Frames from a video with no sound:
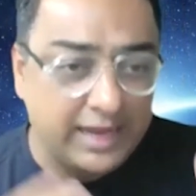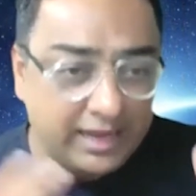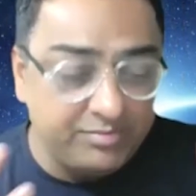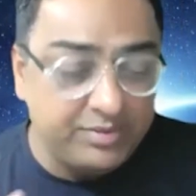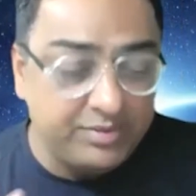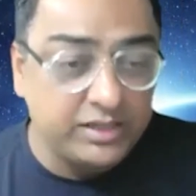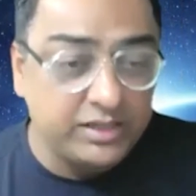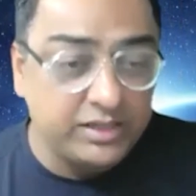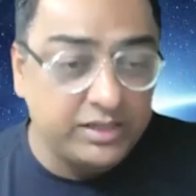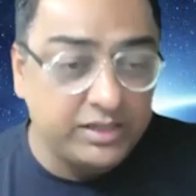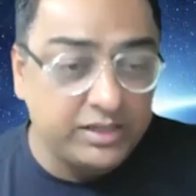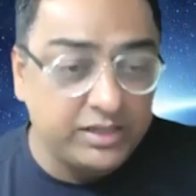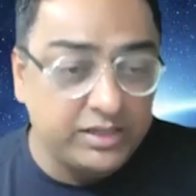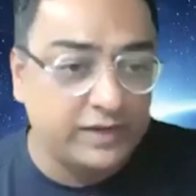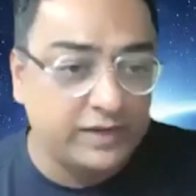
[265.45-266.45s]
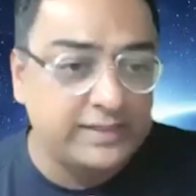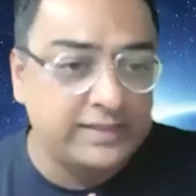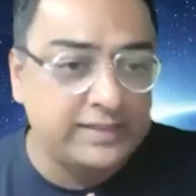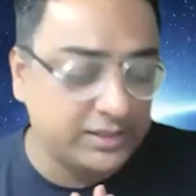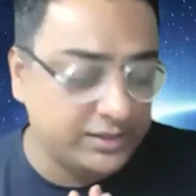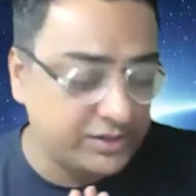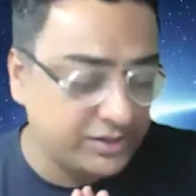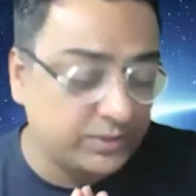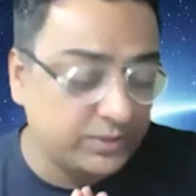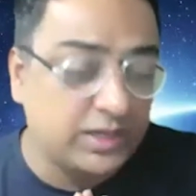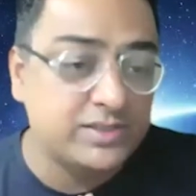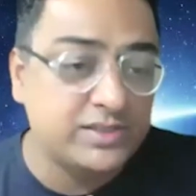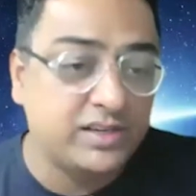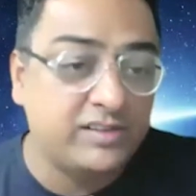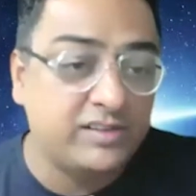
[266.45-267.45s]
I've been a member of LinkedIn since two
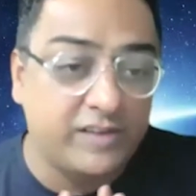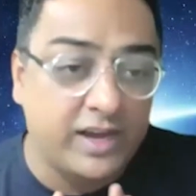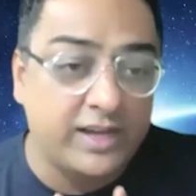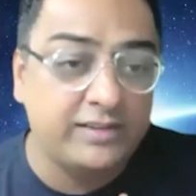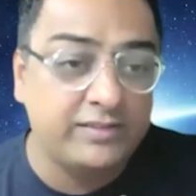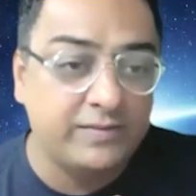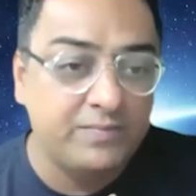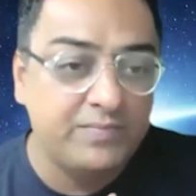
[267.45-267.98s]
thousand five,